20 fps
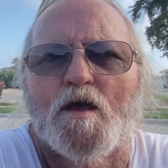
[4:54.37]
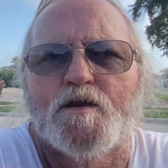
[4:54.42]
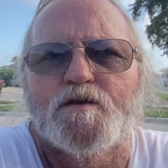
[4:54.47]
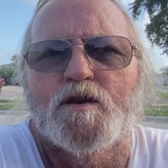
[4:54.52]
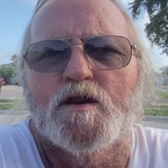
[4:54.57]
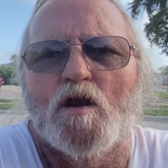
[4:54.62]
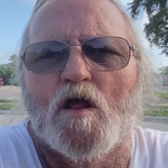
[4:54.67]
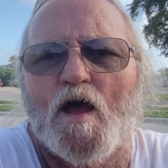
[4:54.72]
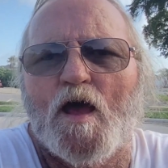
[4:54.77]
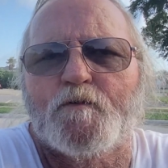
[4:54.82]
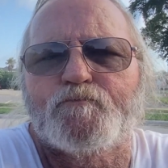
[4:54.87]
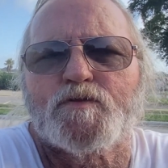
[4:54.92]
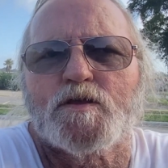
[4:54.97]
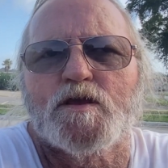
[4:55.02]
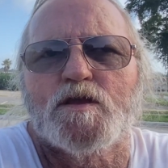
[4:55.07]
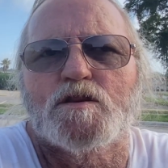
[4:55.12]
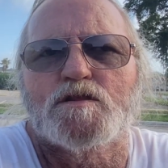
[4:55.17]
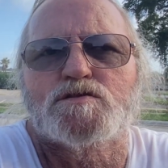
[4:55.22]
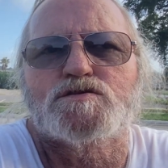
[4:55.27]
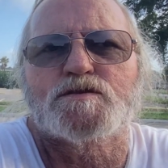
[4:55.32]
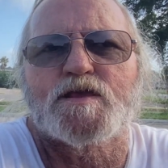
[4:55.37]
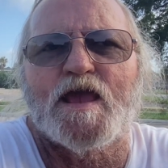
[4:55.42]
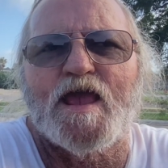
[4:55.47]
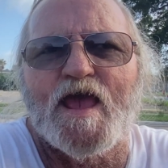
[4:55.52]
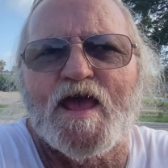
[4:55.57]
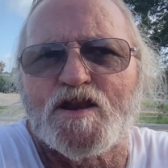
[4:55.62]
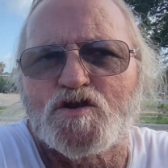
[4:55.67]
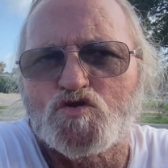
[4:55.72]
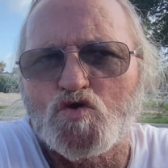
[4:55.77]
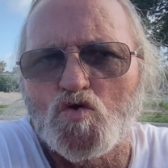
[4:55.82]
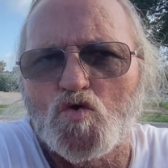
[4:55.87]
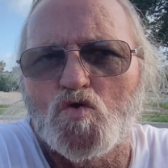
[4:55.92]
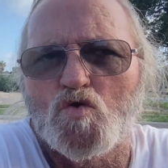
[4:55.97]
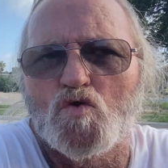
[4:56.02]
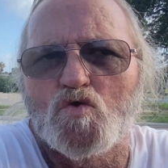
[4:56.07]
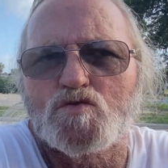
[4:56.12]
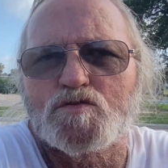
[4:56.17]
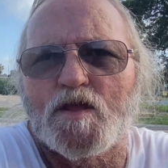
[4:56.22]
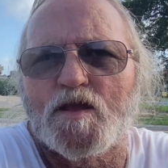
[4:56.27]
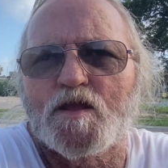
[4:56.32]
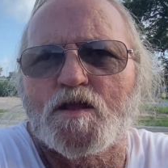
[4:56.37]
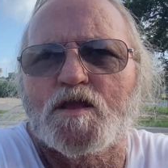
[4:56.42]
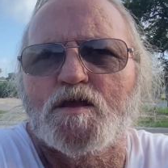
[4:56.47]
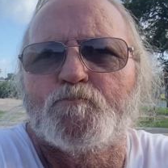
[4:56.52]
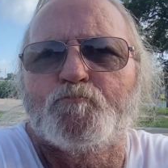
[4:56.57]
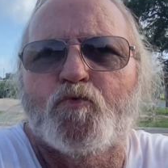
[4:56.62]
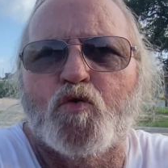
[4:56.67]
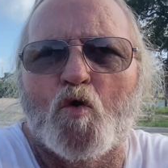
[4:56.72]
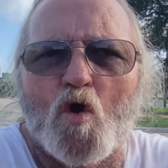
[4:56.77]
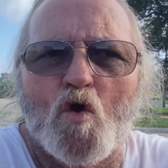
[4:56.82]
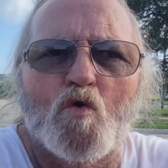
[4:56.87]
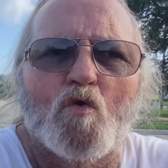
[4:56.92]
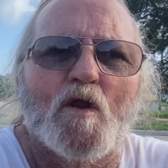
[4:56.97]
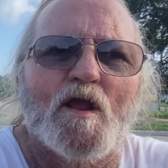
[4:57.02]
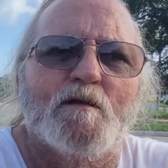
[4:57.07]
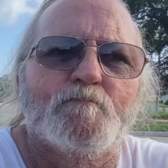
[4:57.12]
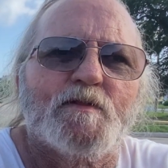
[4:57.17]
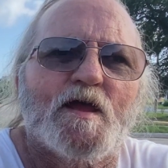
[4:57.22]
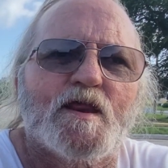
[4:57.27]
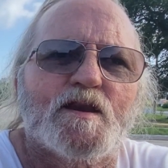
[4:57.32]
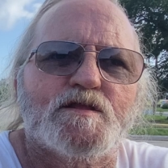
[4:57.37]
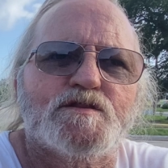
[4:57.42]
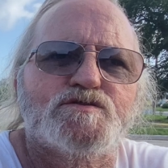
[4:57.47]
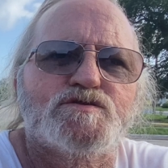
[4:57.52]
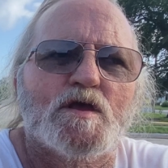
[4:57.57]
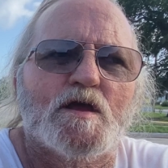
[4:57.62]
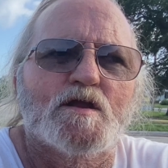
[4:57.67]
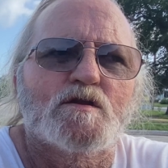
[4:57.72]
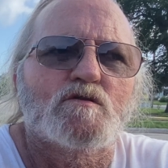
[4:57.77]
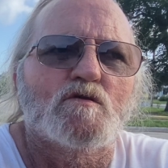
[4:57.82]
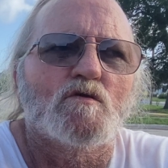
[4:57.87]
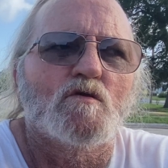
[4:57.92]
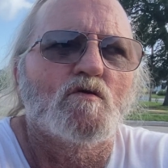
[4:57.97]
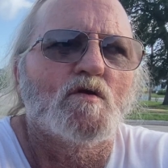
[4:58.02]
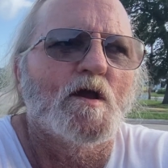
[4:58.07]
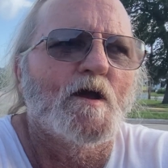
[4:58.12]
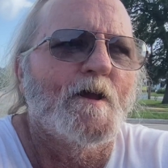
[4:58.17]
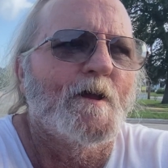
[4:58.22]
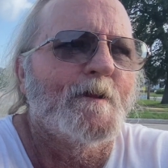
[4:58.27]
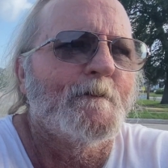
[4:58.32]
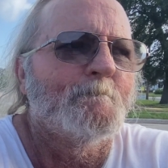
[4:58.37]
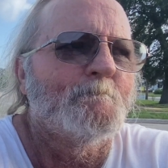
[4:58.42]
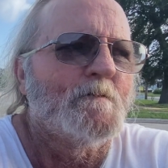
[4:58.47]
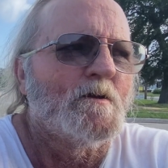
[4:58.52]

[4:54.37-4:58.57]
Then I'll have to get a scan tool that can program that injector, okay?